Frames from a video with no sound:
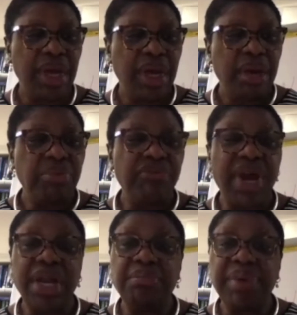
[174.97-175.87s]

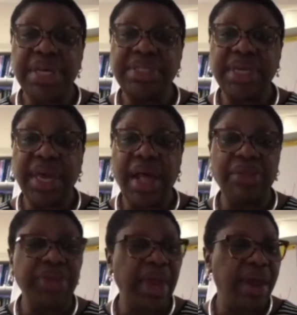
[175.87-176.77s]
Providing basic
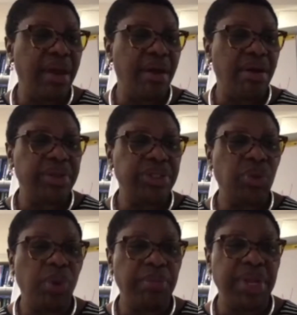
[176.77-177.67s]
health care to
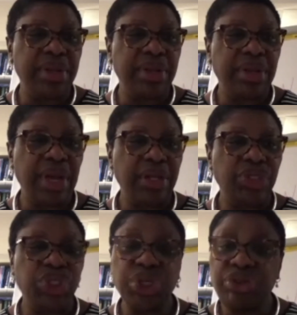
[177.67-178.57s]
women and
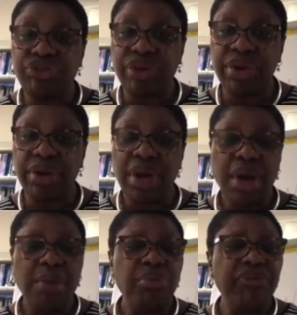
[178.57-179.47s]
children
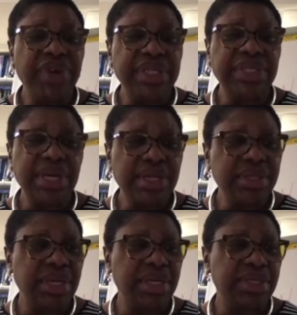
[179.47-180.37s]
prevents
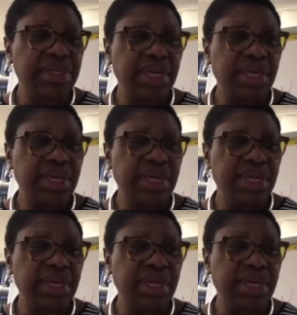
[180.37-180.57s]
illness and